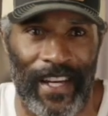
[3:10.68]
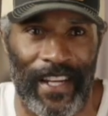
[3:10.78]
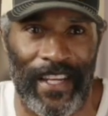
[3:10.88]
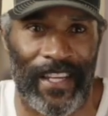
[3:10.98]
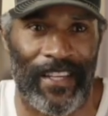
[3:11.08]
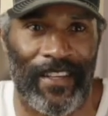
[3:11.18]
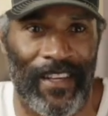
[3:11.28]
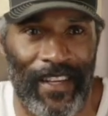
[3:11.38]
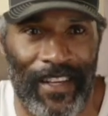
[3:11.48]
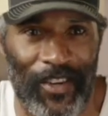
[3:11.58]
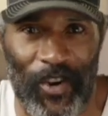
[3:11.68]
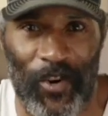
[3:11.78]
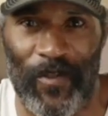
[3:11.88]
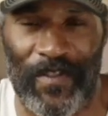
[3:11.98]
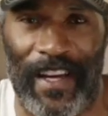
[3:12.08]
any
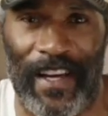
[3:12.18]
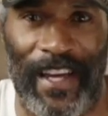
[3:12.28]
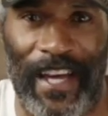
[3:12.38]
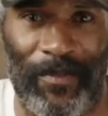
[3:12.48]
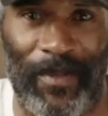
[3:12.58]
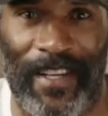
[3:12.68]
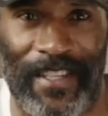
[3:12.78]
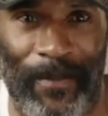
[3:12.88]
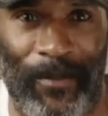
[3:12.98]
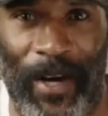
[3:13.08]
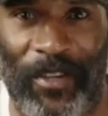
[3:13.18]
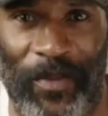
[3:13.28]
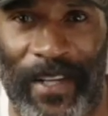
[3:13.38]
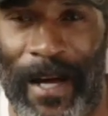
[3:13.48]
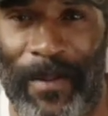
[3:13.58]
nerves I had because I'm about
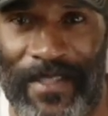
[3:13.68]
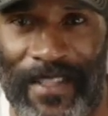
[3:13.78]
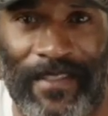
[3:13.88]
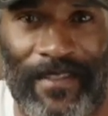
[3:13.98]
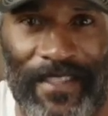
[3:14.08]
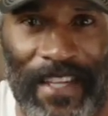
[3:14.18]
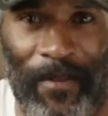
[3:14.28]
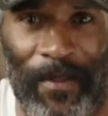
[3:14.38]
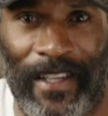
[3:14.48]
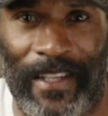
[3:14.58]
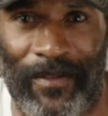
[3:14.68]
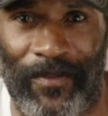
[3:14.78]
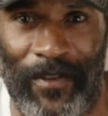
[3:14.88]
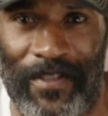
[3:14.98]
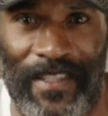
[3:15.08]
to be opposite Sam
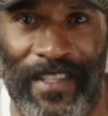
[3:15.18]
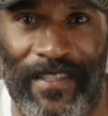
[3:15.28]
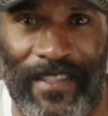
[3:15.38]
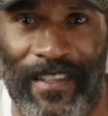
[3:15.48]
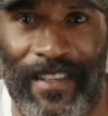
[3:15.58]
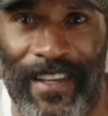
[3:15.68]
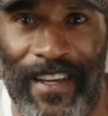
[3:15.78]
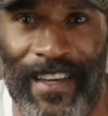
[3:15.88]
Elliott for a season,